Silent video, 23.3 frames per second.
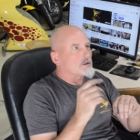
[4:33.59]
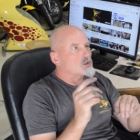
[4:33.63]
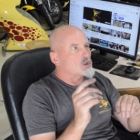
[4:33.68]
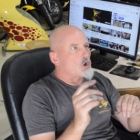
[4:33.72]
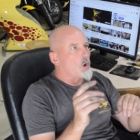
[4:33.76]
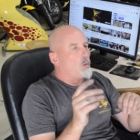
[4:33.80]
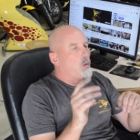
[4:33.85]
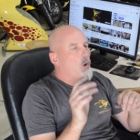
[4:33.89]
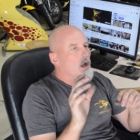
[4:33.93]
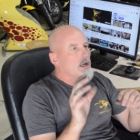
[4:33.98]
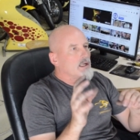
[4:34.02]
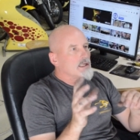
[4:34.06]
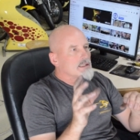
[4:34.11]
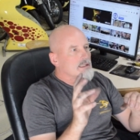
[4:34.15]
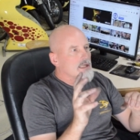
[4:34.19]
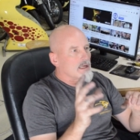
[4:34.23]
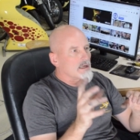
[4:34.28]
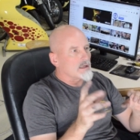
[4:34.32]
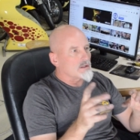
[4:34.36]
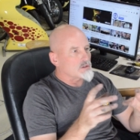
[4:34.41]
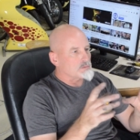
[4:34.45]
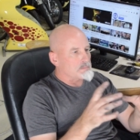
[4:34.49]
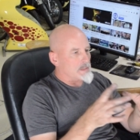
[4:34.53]
So what it
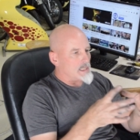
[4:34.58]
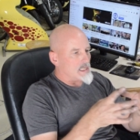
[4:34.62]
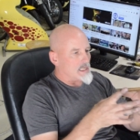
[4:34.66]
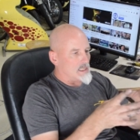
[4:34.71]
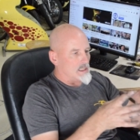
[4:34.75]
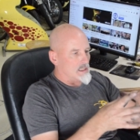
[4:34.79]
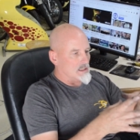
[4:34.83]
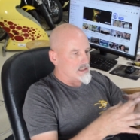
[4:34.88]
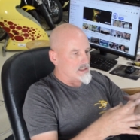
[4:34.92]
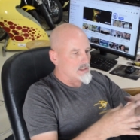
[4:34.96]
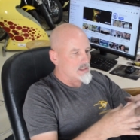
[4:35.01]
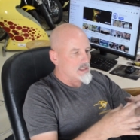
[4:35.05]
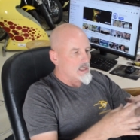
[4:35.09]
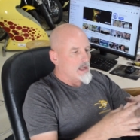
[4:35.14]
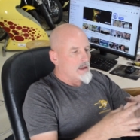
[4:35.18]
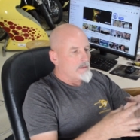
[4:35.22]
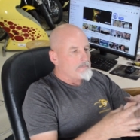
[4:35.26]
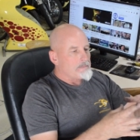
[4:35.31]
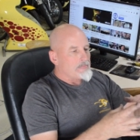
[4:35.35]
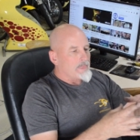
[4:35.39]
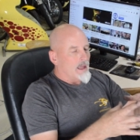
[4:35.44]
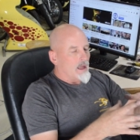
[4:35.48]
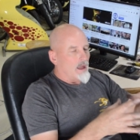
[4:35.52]
tells me is,
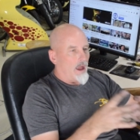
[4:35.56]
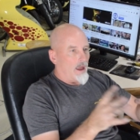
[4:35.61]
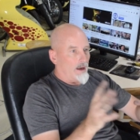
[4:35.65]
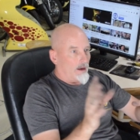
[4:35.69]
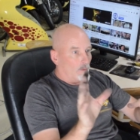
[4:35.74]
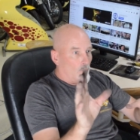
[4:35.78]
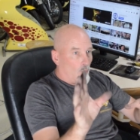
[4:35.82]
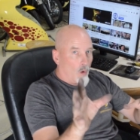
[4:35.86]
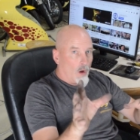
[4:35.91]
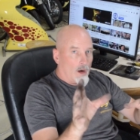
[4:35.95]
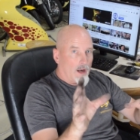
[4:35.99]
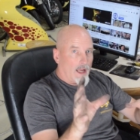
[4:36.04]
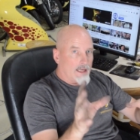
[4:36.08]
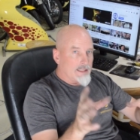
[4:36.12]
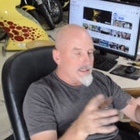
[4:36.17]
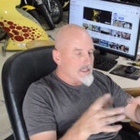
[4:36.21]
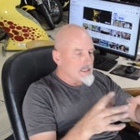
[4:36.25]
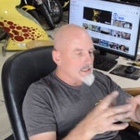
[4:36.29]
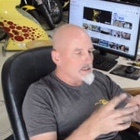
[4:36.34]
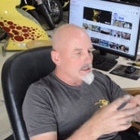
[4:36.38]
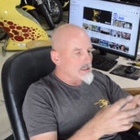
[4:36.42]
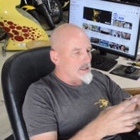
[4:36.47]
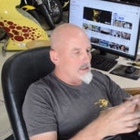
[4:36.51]
and what I
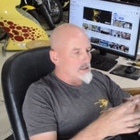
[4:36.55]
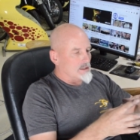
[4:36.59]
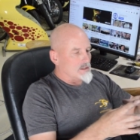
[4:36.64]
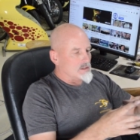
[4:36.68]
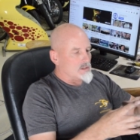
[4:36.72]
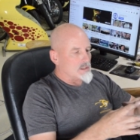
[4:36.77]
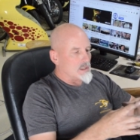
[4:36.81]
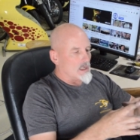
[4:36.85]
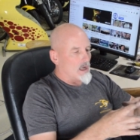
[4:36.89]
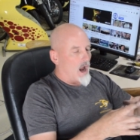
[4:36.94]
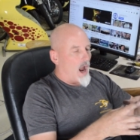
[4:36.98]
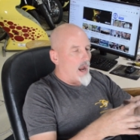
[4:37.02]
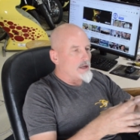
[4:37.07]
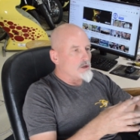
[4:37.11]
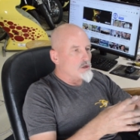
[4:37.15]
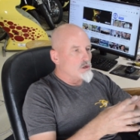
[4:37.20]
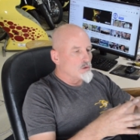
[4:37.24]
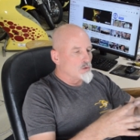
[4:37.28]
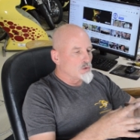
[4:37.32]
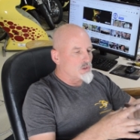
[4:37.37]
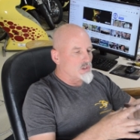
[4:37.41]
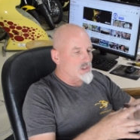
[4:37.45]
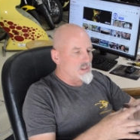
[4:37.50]
did is I
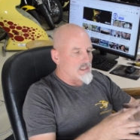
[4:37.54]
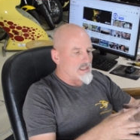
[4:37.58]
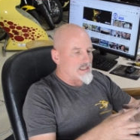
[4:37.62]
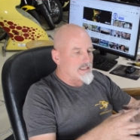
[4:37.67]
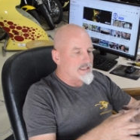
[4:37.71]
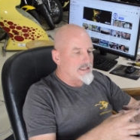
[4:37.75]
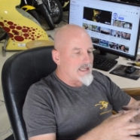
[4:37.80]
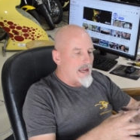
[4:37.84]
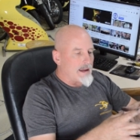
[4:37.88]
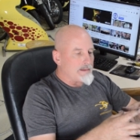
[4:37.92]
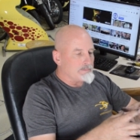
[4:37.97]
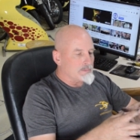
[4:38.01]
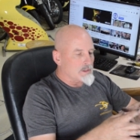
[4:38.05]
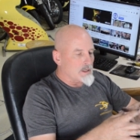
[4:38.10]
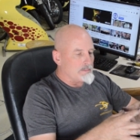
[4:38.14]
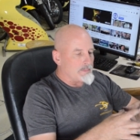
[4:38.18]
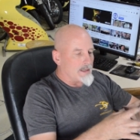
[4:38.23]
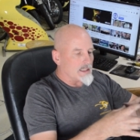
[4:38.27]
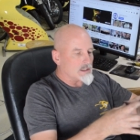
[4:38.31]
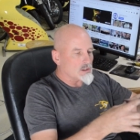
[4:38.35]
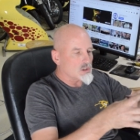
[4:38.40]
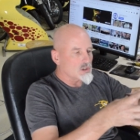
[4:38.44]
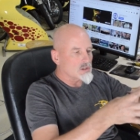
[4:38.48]
used the same
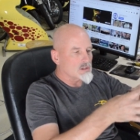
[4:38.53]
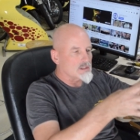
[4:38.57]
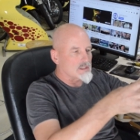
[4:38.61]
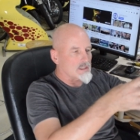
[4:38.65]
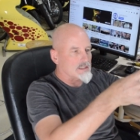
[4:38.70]
dimensions,